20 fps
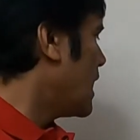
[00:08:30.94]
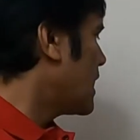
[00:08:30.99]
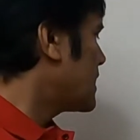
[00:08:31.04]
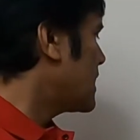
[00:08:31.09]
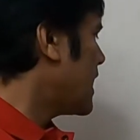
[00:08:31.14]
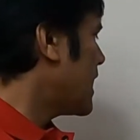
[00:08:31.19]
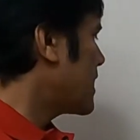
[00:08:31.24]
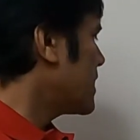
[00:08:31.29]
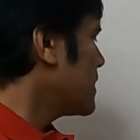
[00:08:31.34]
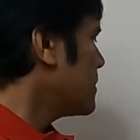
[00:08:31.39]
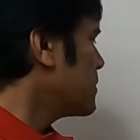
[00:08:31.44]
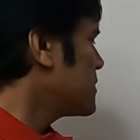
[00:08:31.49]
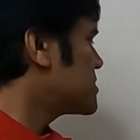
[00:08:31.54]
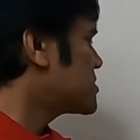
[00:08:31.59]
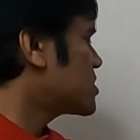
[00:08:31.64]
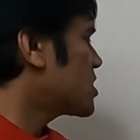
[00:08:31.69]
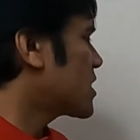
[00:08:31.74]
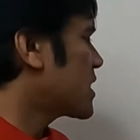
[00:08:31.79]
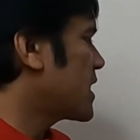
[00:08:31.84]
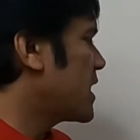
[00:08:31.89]
Then
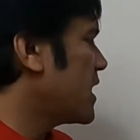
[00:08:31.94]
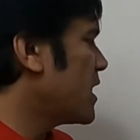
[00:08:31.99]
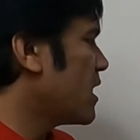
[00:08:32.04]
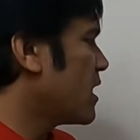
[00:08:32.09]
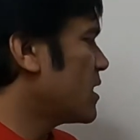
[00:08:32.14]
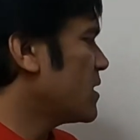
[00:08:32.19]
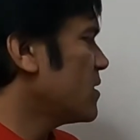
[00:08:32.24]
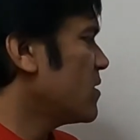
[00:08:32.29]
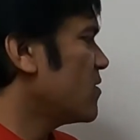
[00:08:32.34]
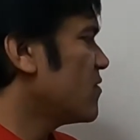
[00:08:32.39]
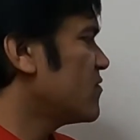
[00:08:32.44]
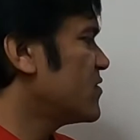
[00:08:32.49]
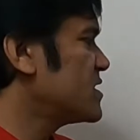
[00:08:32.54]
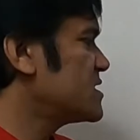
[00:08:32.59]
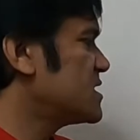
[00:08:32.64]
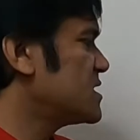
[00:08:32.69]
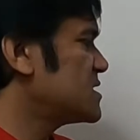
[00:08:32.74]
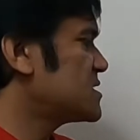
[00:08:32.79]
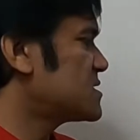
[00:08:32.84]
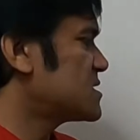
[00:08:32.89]
Mr. Kian
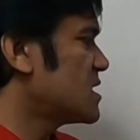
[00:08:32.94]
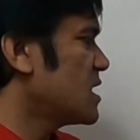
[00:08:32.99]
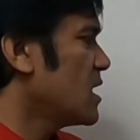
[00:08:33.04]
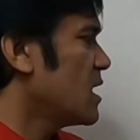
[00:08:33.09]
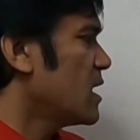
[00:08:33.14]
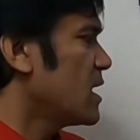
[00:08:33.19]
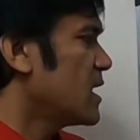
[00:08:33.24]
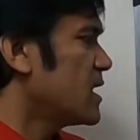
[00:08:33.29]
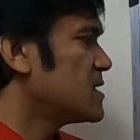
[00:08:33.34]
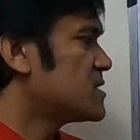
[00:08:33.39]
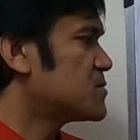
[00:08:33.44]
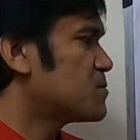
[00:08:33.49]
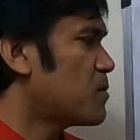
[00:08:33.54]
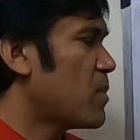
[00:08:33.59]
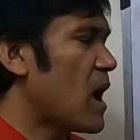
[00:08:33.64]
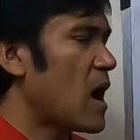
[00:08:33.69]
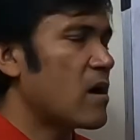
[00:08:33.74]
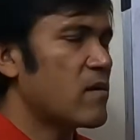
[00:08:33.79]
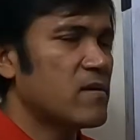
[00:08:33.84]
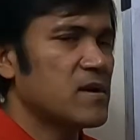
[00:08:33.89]
visits his
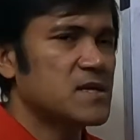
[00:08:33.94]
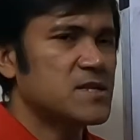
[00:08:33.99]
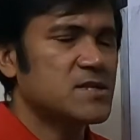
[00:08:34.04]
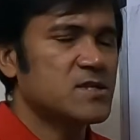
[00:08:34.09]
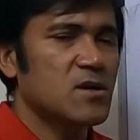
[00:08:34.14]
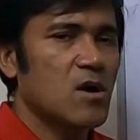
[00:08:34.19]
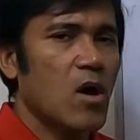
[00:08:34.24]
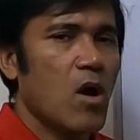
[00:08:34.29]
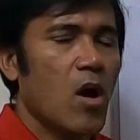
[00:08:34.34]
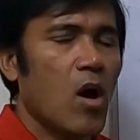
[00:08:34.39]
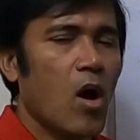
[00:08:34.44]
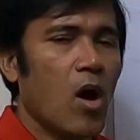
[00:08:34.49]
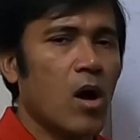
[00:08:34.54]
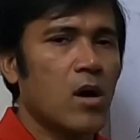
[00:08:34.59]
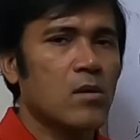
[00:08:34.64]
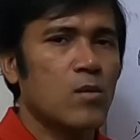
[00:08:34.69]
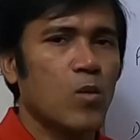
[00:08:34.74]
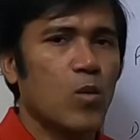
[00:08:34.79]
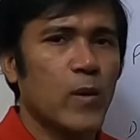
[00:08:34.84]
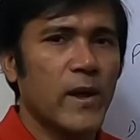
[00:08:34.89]
parents
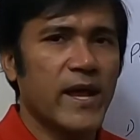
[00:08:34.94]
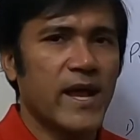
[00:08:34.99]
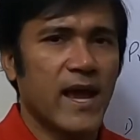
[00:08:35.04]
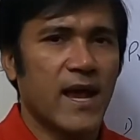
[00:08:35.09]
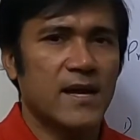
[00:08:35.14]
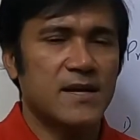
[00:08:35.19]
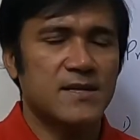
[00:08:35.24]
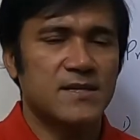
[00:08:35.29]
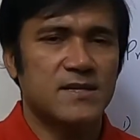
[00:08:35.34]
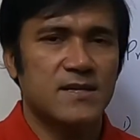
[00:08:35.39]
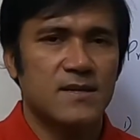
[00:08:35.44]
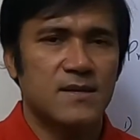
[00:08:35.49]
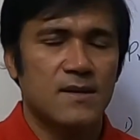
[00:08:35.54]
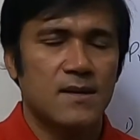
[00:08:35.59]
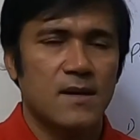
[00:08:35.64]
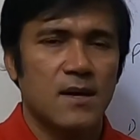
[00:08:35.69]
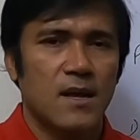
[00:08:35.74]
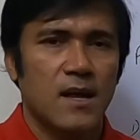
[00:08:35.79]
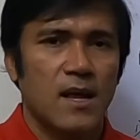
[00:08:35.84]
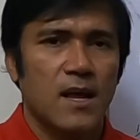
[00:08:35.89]
on weekend.
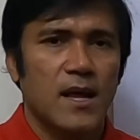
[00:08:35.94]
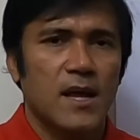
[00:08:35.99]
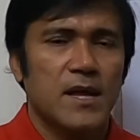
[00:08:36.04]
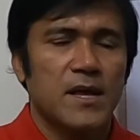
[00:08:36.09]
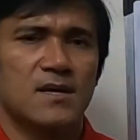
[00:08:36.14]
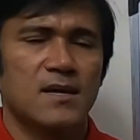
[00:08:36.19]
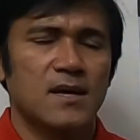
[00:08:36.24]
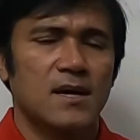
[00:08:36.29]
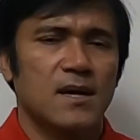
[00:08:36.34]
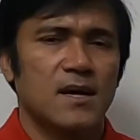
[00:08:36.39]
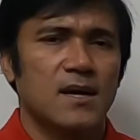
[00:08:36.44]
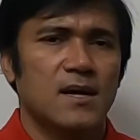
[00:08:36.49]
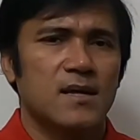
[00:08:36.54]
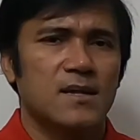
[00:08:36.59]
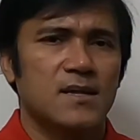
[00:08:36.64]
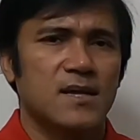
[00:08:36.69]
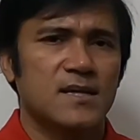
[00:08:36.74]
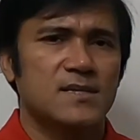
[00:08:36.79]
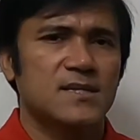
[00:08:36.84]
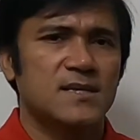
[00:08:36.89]

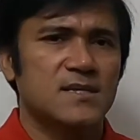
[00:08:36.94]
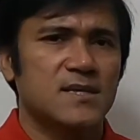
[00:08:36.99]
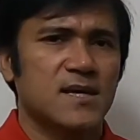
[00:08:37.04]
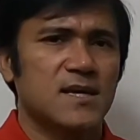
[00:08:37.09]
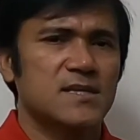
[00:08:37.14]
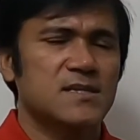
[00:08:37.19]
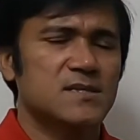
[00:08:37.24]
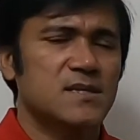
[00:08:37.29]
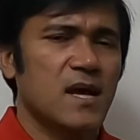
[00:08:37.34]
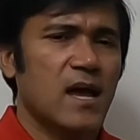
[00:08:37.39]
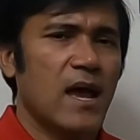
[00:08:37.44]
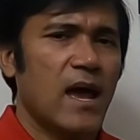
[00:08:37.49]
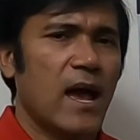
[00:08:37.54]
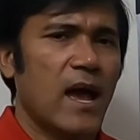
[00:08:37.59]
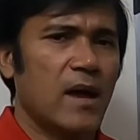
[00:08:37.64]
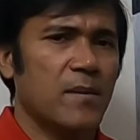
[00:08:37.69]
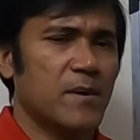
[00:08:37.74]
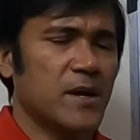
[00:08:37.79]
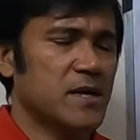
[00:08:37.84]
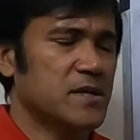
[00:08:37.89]
This is his
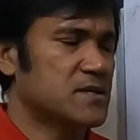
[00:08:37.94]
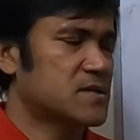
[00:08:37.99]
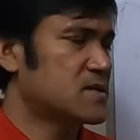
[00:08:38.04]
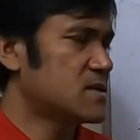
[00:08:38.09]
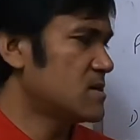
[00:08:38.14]
habit.